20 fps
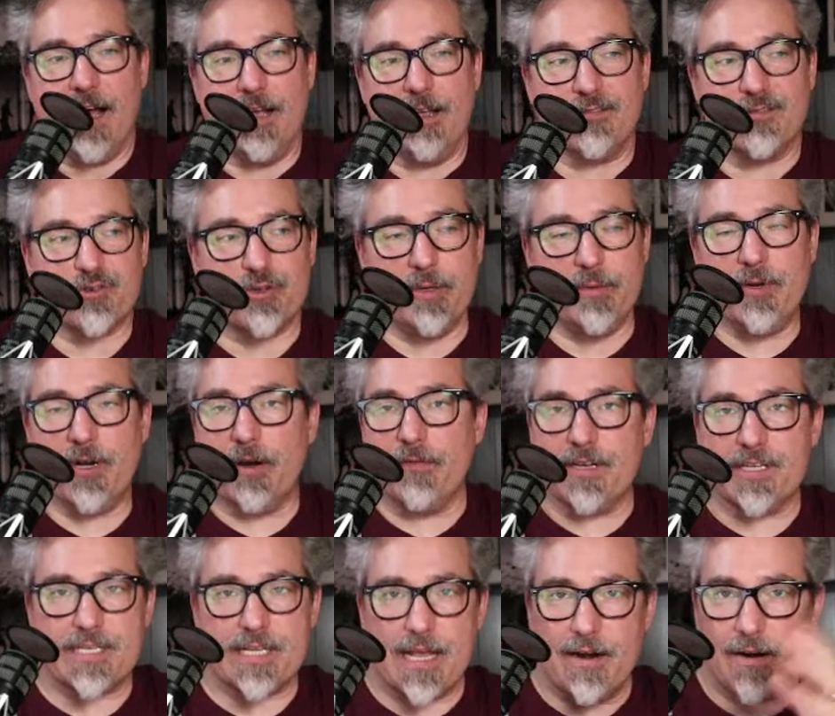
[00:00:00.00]
Stream here every
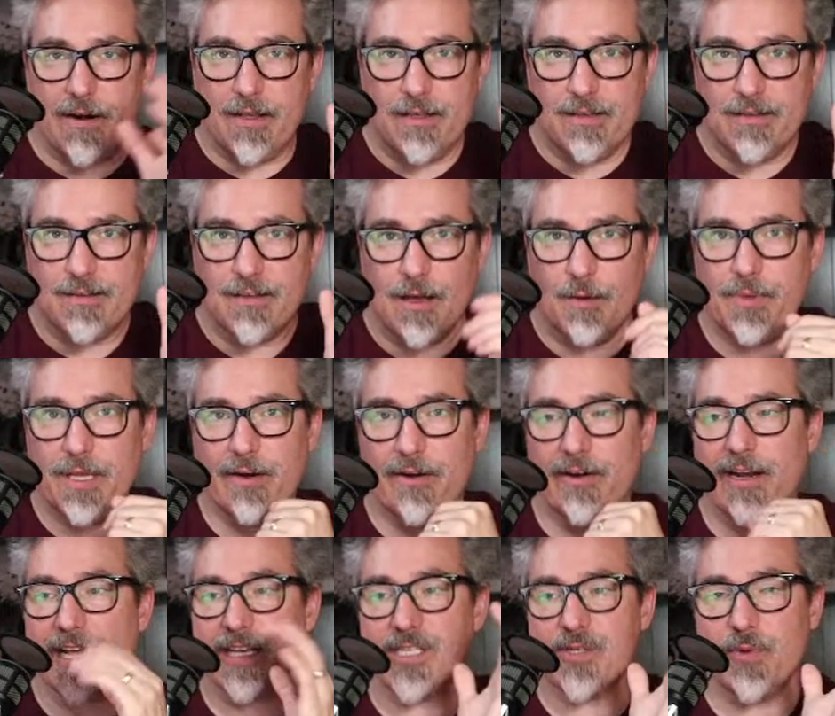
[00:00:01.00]
Saturday. I'll be here
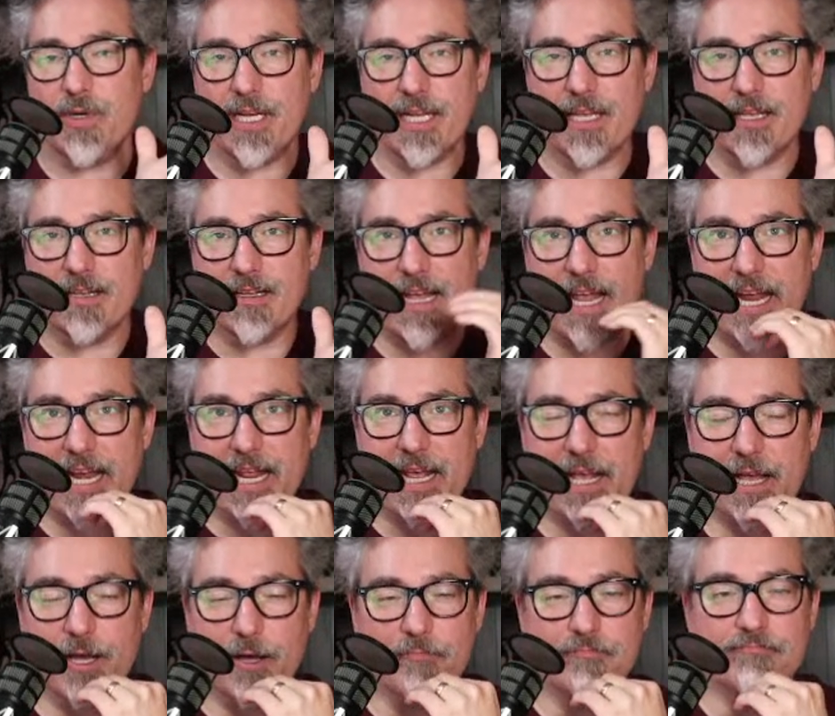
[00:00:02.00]
next week, 8
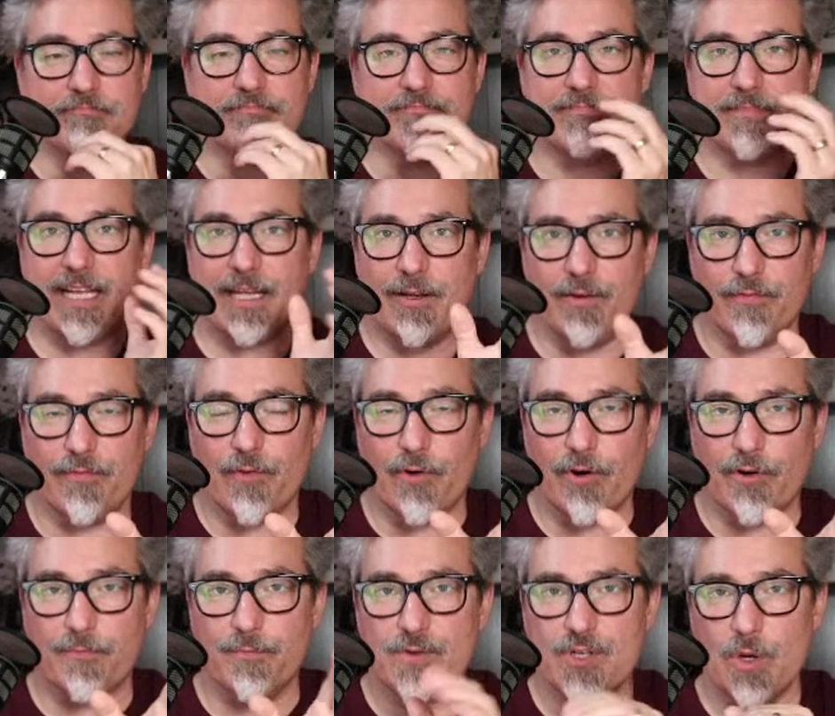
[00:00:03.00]
a.m. Thank you
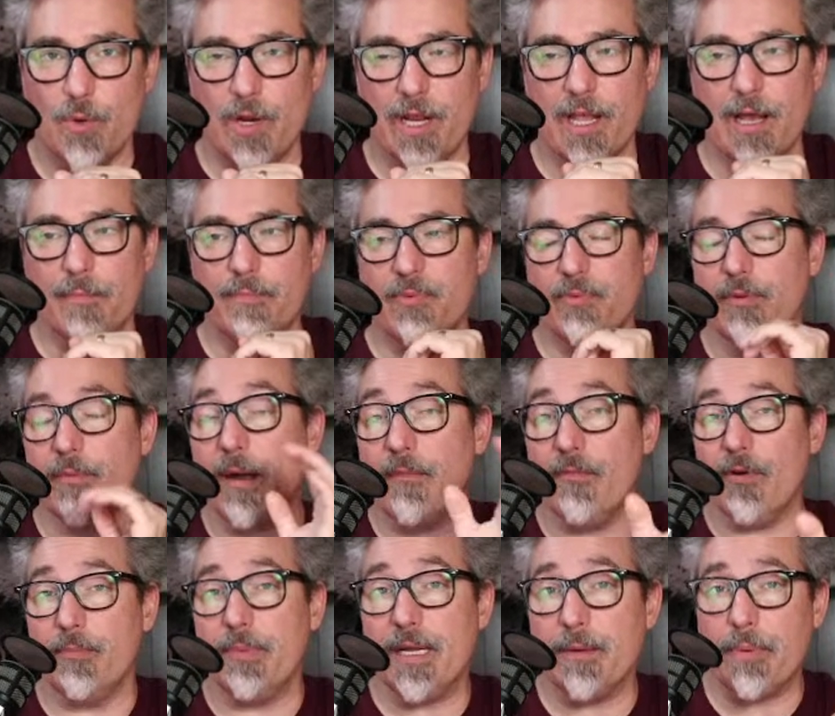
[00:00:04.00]
for showing up.
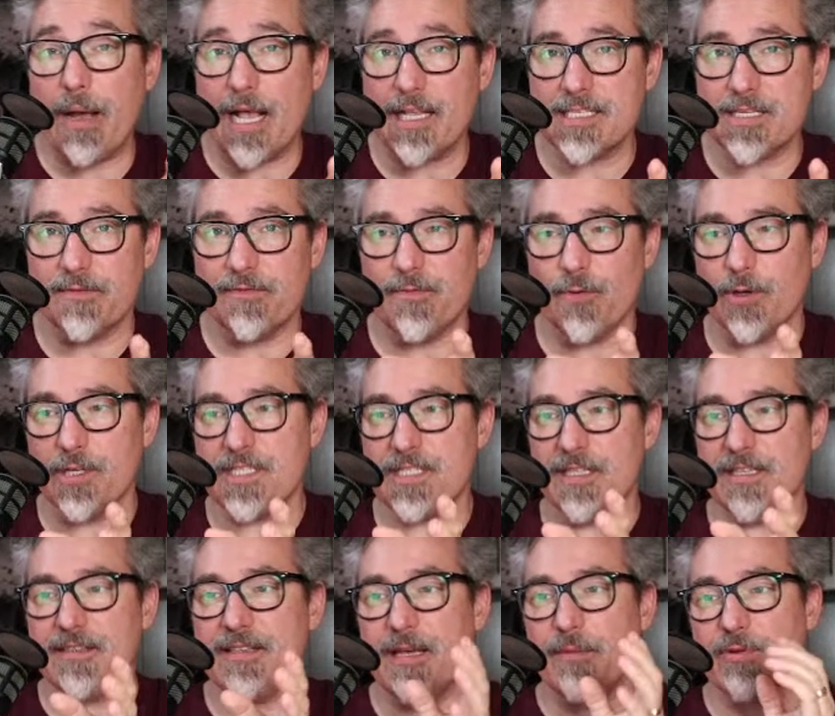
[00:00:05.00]
Remember, be a positive force in
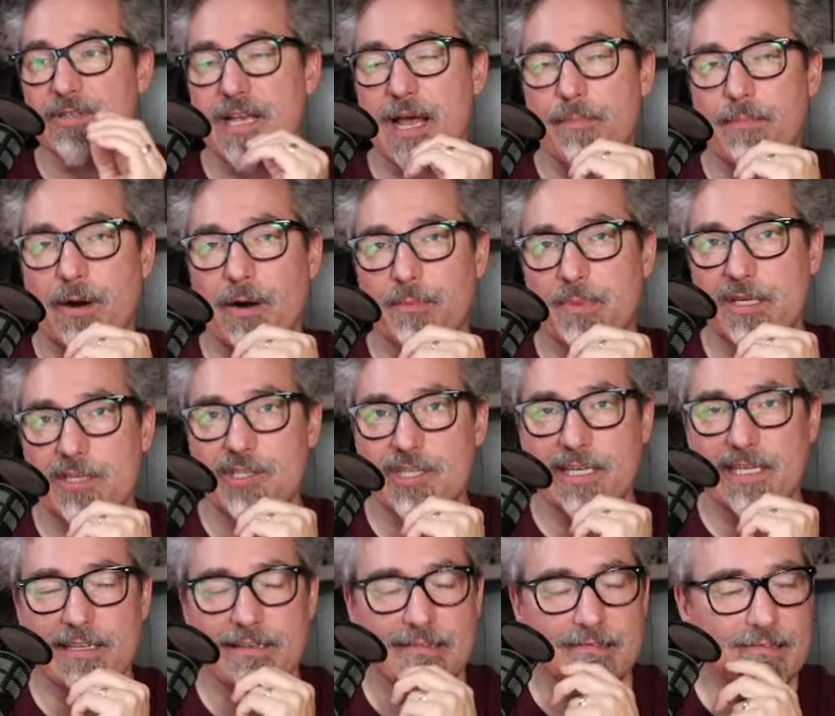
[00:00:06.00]
the tabletop
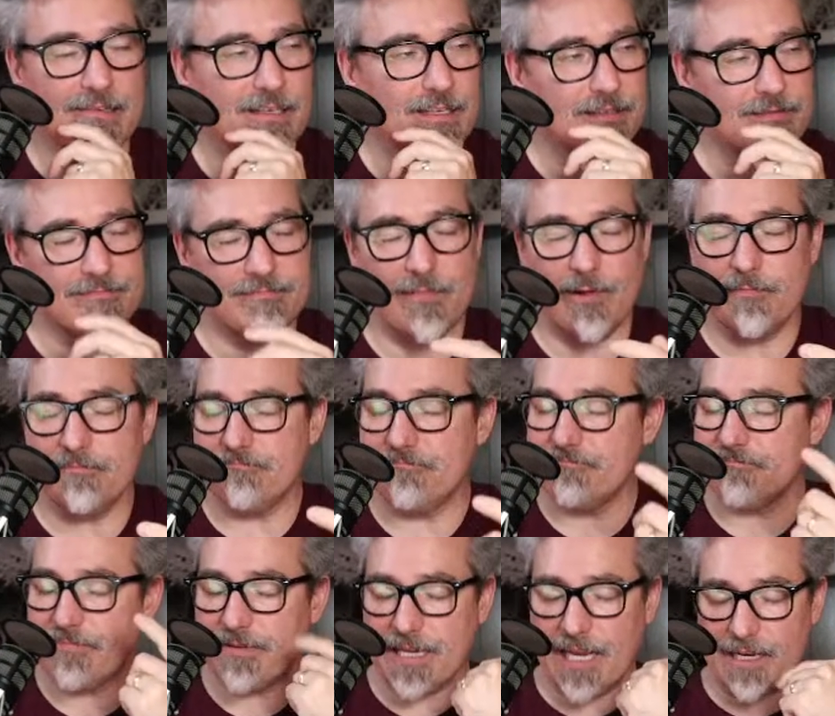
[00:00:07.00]
RPG.
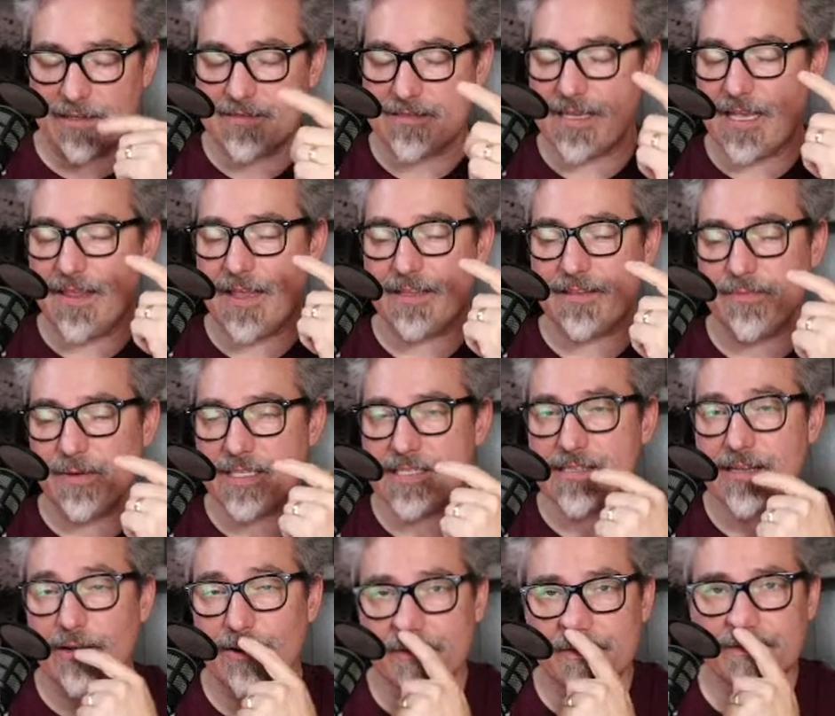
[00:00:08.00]
I got to say that to
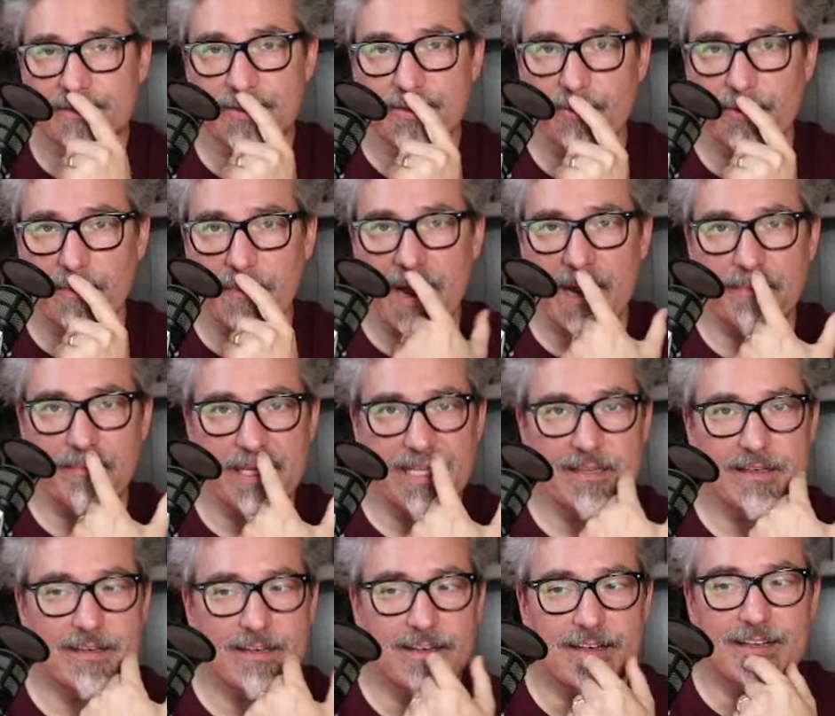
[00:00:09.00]
myself just to remind me.
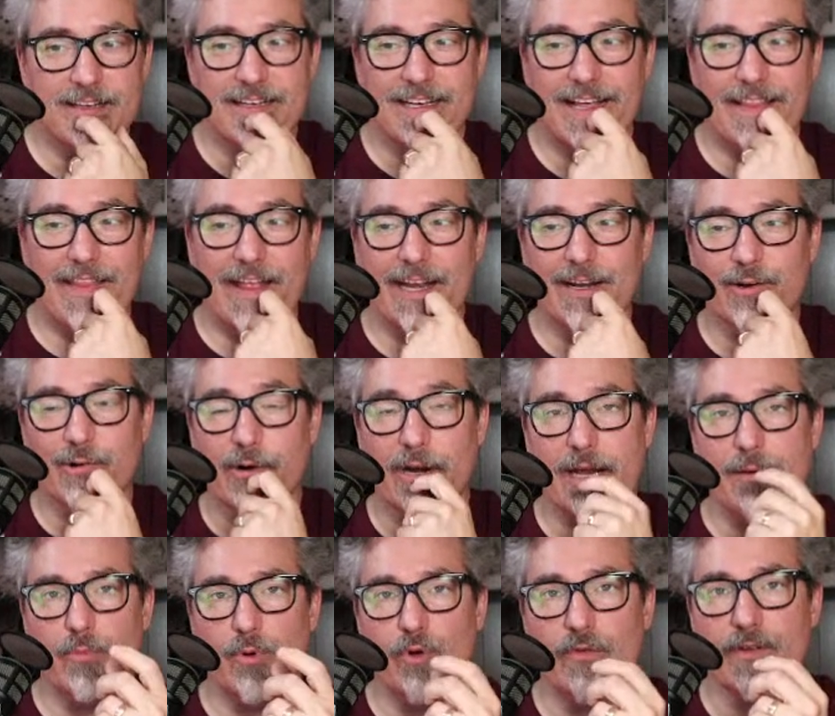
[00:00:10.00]
And then
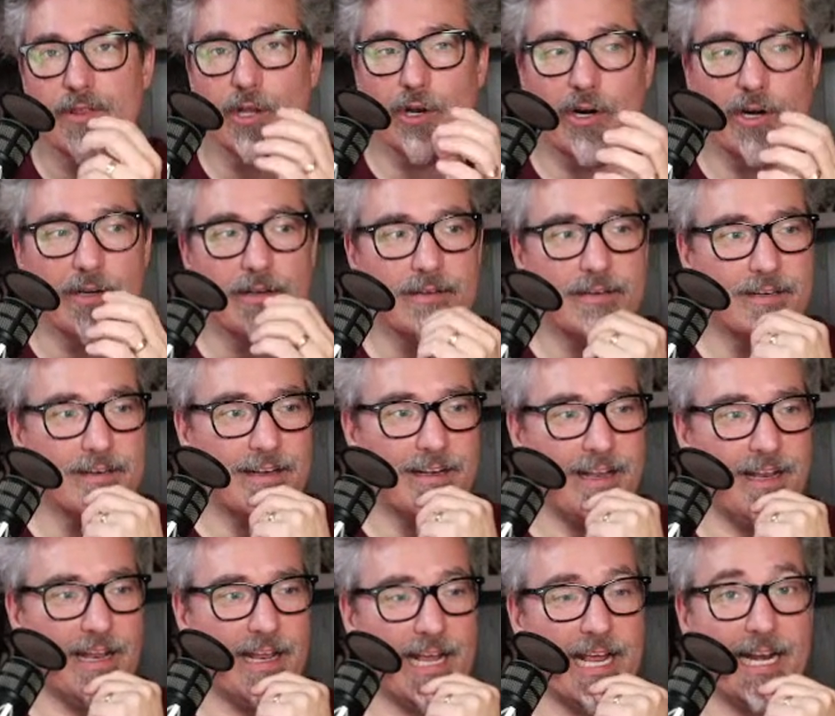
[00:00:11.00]
create, move, and learn.
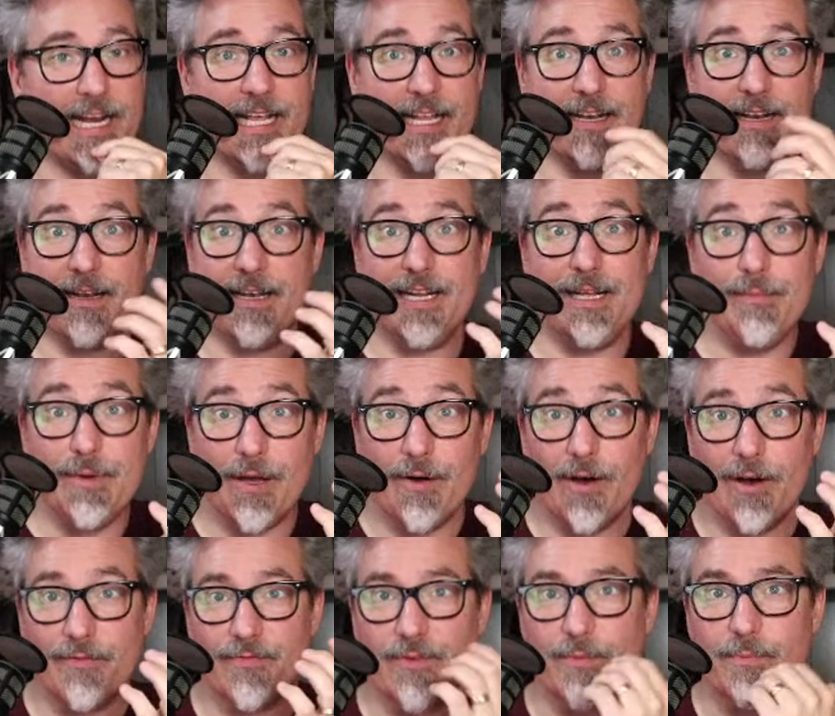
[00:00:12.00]
I got to get an email out for